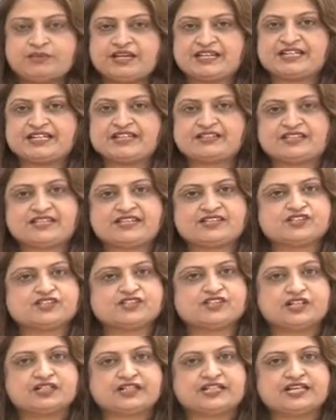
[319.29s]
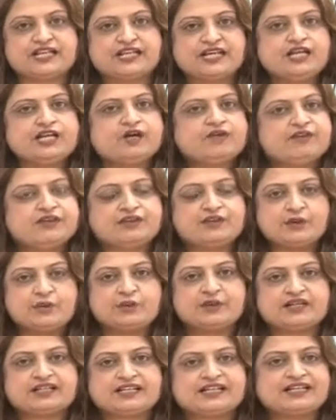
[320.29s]
making things dirty when
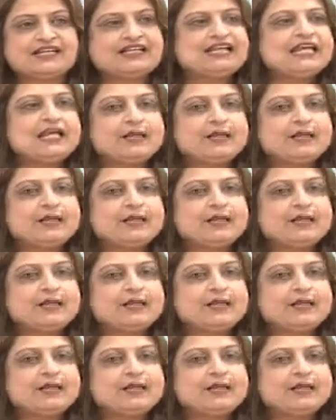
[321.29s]
you're working,